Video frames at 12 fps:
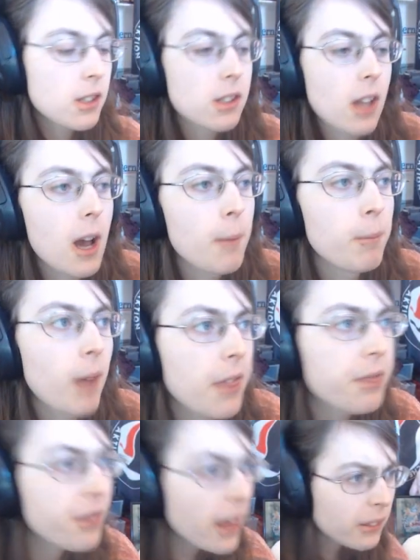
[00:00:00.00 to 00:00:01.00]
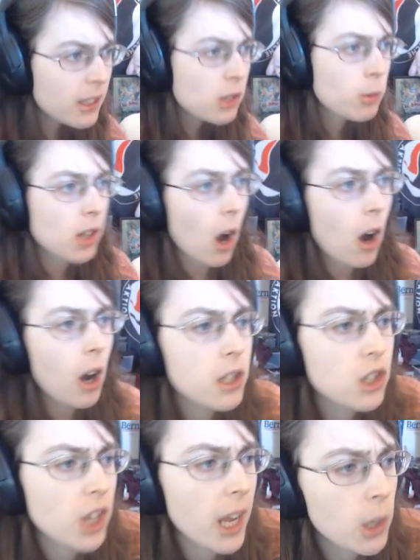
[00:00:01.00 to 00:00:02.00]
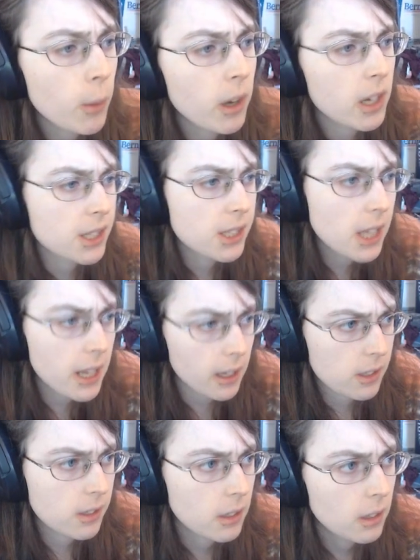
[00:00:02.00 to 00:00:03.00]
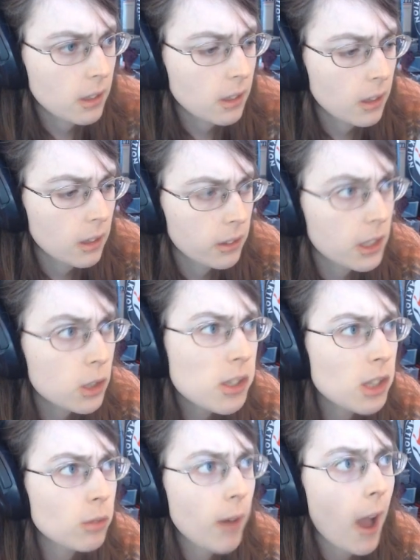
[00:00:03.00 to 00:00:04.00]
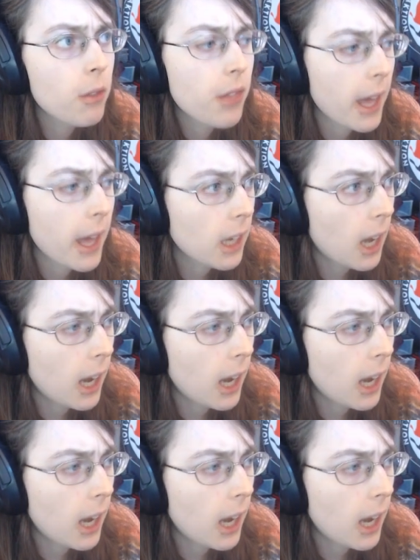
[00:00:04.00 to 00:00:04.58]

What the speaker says: I think this was on January 6th. This was around then.